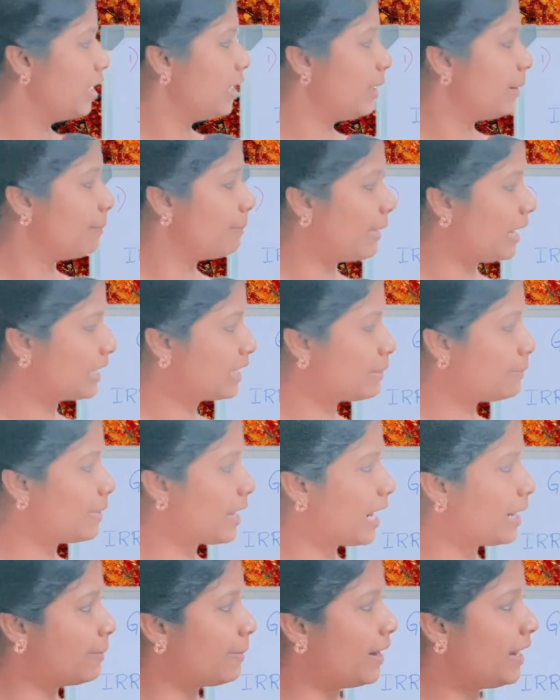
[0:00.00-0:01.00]

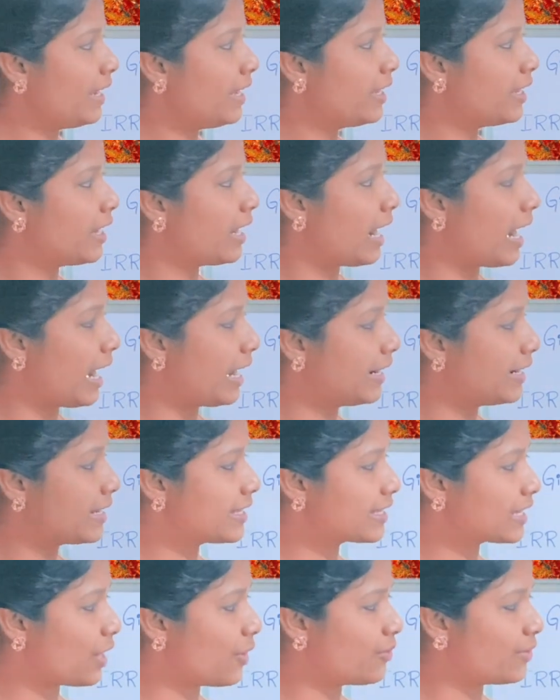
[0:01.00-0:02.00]
multiplied by higher
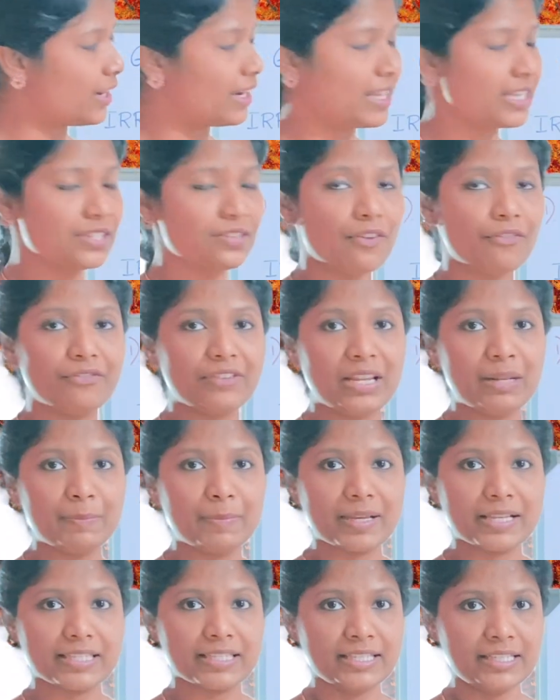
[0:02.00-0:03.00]
discount rate is
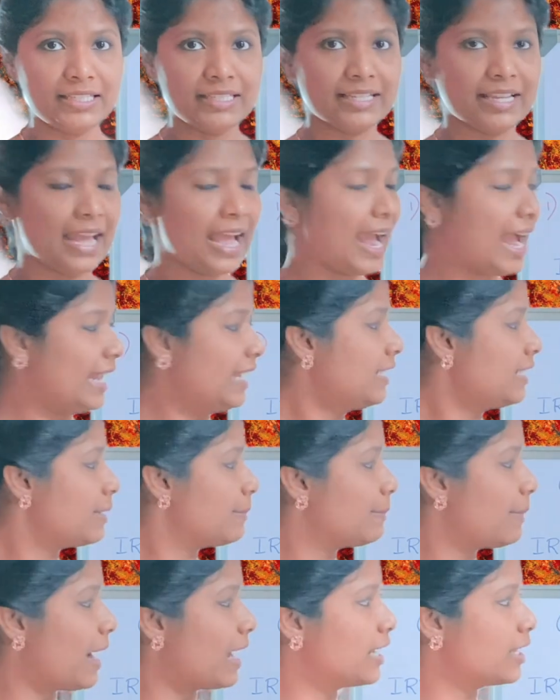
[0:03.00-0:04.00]
15% and
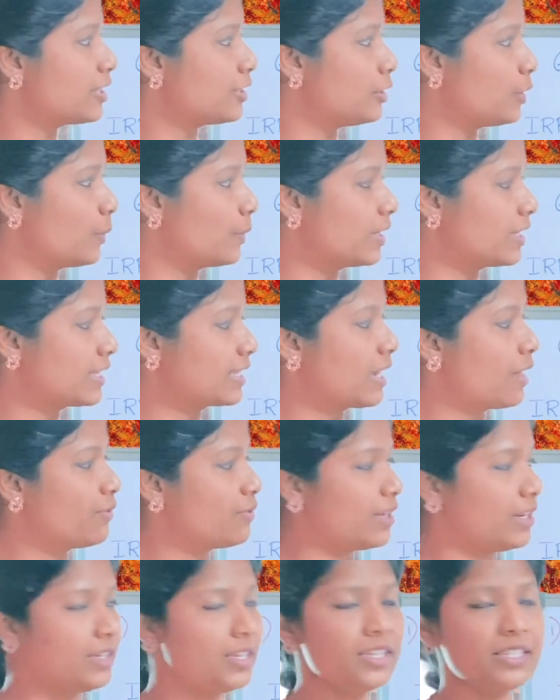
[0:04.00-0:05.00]
minus lower
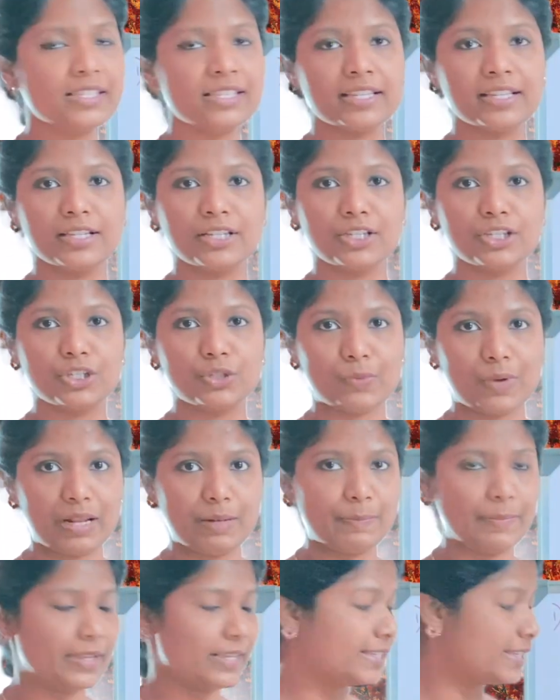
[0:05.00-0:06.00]
discount rate is
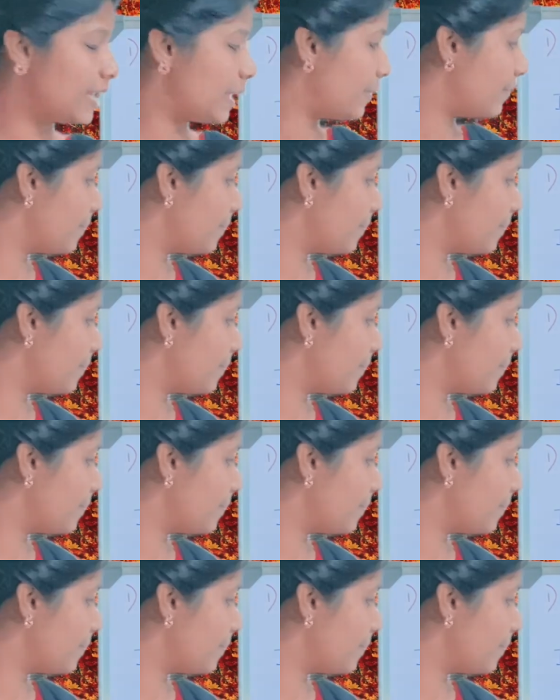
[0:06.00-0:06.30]
12%.